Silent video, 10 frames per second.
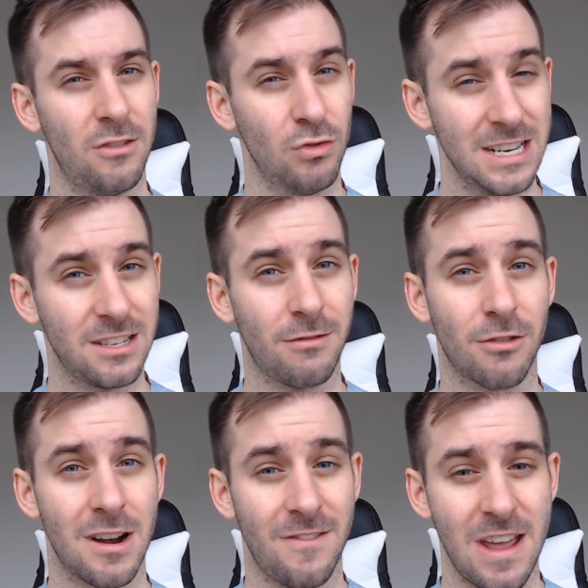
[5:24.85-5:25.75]
reason
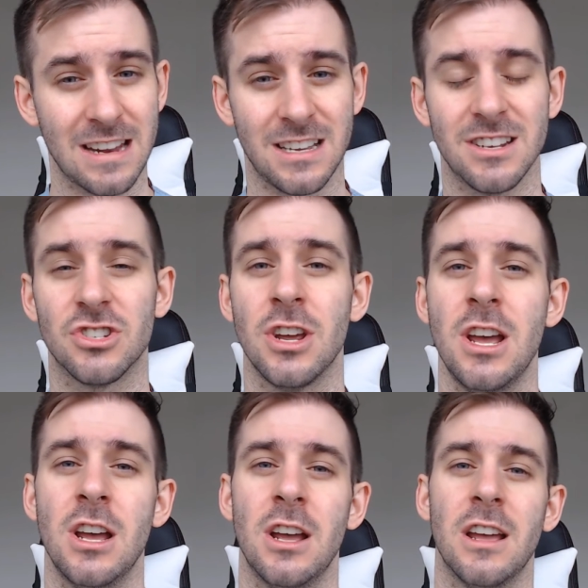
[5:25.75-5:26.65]
for advantage,
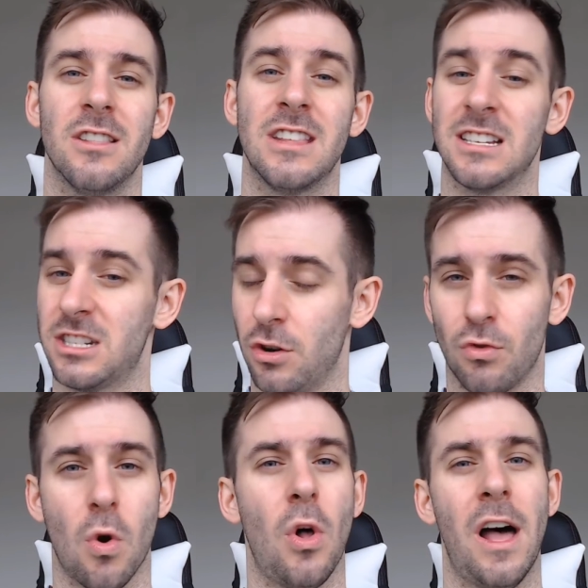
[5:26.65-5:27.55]
they still
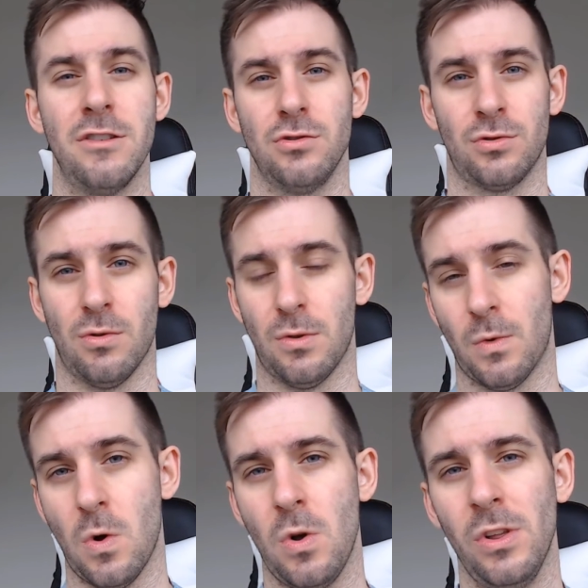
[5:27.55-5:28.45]
roll a neutral
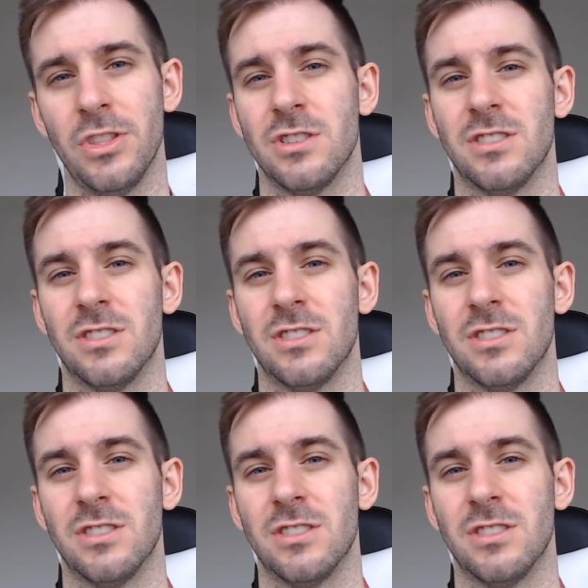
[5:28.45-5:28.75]
roll,